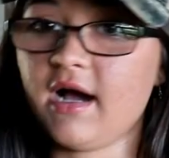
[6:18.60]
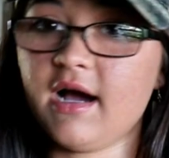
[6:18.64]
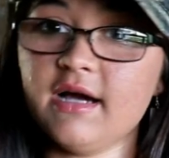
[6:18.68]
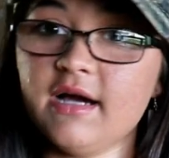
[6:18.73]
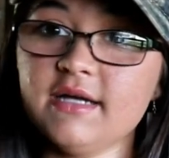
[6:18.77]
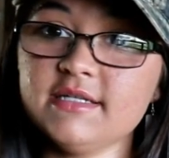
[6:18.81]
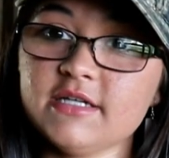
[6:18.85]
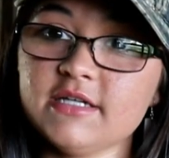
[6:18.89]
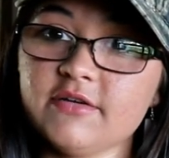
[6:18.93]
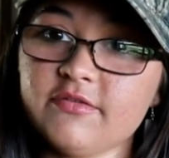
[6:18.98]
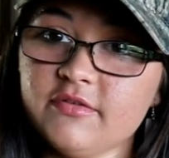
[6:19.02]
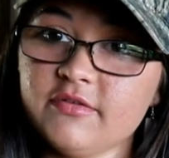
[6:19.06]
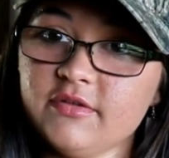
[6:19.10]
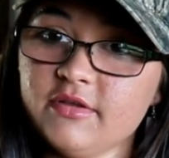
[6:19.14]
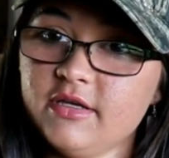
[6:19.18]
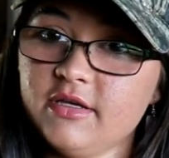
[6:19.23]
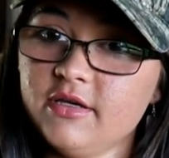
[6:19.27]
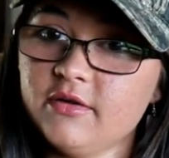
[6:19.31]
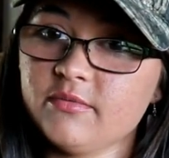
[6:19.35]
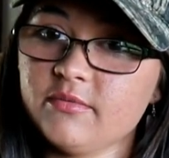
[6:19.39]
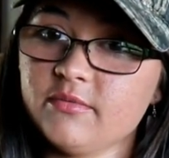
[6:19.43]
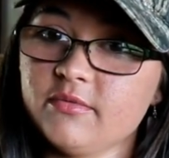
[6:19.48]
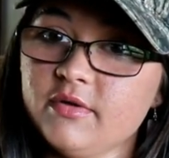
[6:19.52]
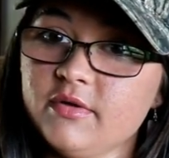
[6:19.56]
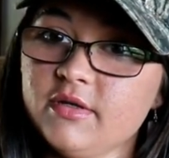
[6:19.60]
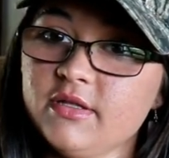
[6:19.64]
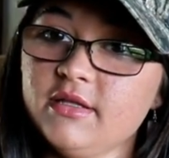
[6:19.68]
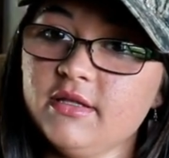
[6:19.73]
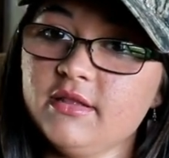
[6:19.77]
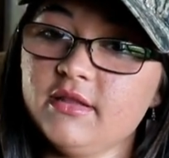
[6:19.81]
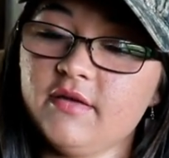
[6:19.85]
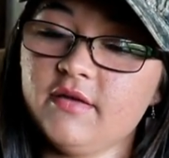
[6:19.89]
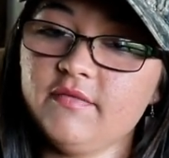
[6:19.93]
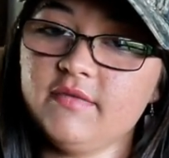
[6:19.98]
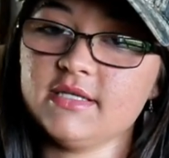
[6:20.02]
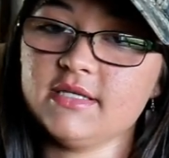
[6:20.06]
I definitely
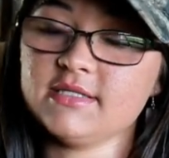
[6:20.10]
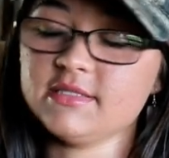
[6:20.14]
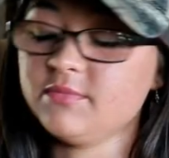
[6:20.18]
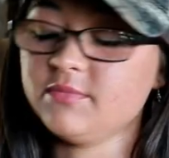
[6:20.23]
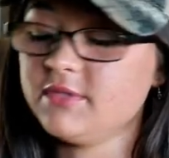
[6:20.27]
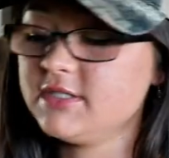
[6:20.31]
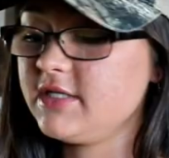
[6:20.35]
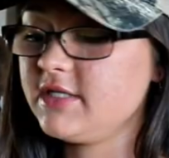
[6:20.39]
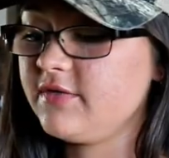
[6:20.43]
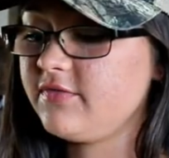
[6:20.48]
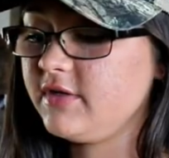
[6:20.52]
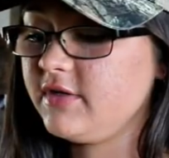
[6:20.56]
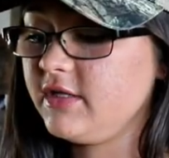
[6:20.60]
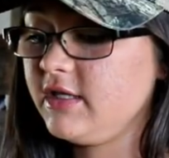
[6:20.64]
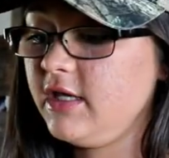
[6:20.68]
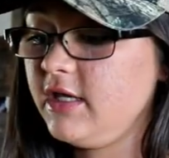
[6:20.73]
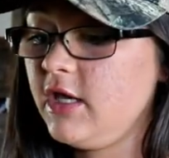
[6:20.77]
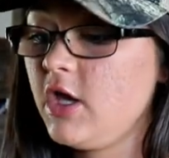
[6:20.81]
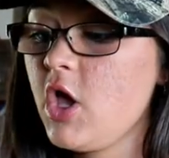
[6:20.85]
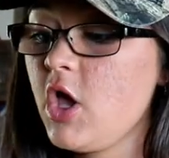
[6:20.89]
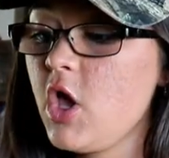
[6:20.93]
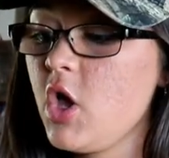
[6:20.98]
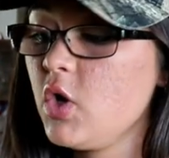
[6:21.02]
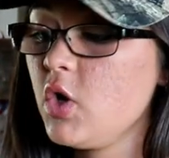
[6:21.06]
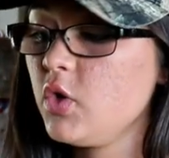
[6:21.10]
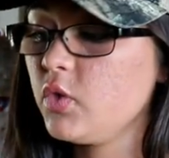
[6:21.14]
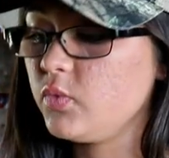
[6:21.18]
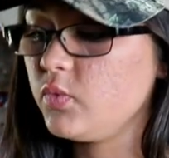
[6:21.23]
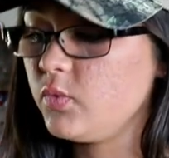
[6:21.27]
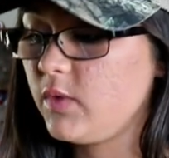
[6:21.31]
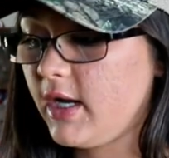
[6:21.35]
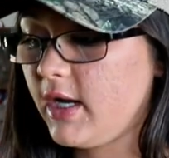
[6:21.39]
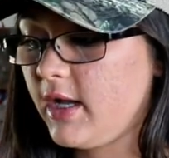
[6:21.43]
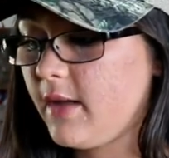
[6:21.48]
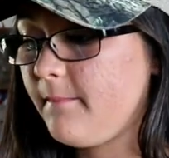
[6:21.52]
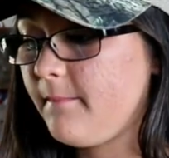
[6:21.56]
really love this and would definitely
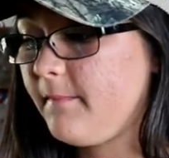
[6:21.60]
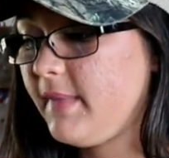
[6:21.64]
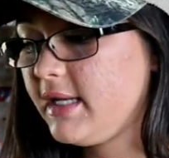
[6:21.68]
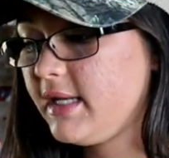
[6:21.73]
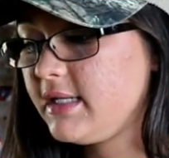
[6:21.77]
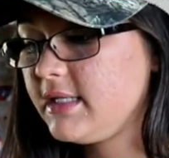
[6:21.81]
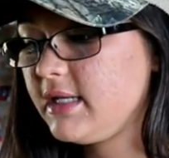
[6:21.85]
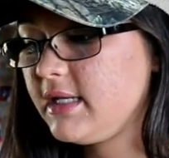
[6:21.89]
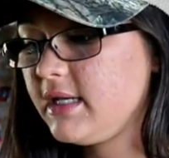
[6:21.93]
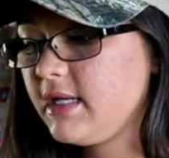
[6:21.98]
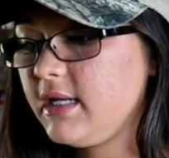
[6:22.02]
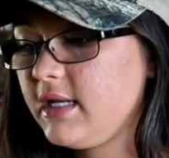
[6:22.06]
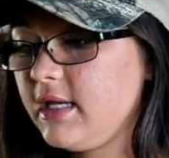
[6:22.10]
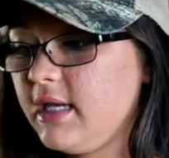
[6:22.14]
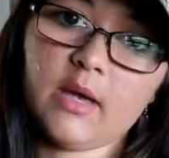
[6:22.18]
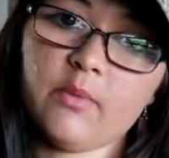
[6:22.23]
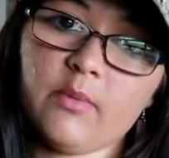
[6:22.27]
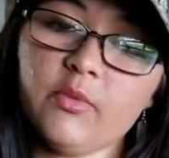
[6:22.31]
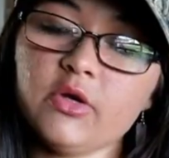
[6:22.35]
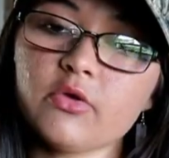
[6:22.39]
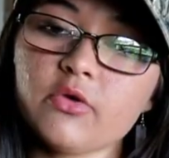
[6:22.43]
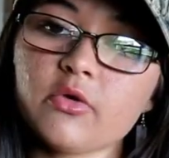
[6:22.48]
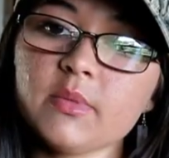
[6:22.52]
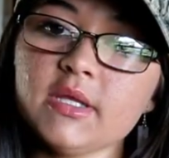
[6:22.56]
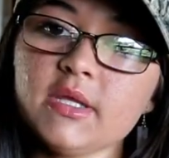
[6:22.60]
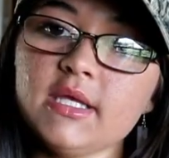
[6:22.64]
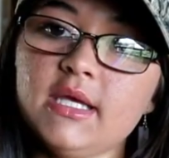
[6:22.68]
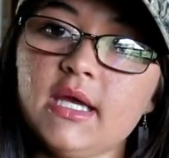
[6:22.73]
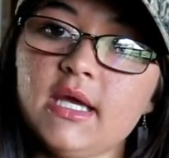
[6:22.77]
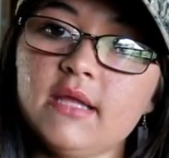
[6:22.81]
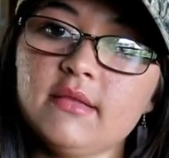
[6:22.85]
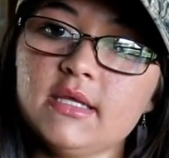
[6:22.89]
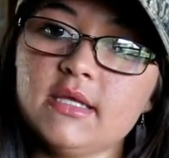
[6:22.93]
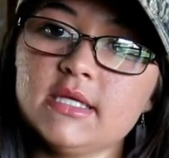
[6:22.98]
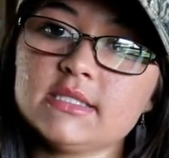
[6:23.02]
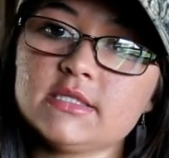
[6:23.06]
recommend it. And we normally
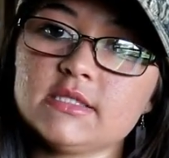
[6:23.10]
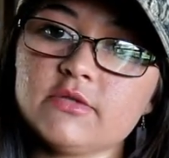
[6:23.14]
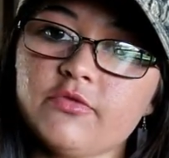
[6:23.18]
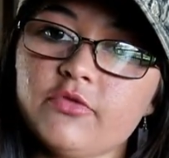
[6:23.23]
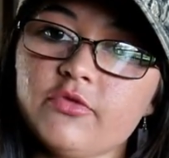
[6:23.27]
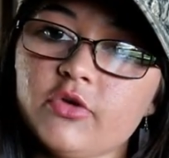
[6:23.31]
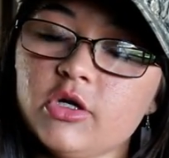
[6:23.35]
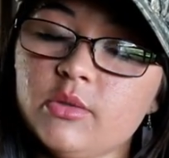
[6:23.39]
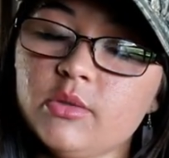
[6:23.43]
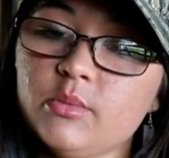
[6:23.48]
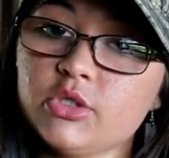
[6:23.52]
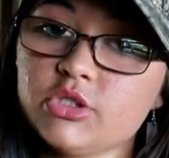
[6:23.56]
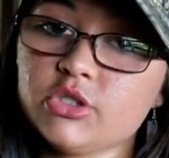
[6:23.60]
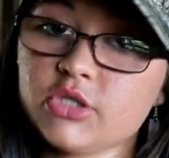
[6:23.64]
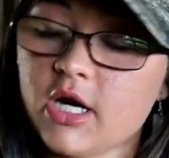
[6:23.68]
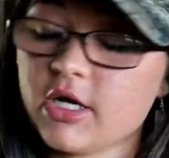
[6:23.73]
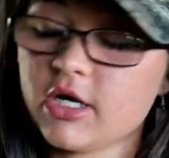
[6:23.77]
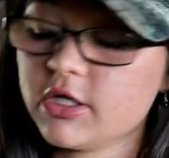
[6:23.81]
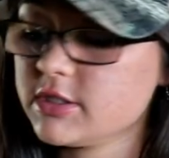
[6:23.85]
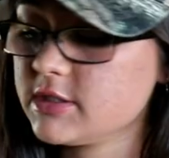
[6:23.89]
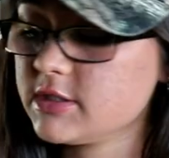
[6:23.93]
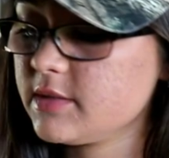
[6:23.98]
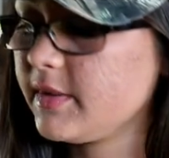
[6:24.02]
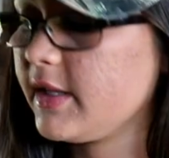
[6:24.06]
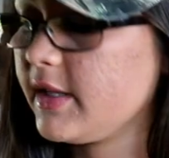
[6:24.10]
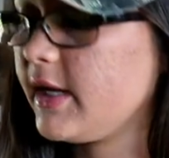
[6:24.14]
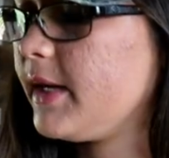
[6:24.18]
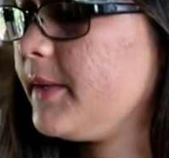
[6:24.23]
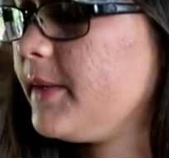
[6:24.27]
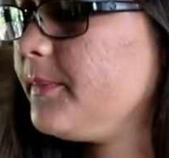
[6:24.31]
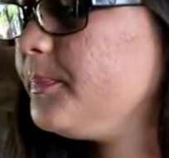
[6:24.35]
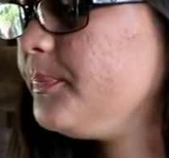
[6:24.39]
get this from Tractor Supply.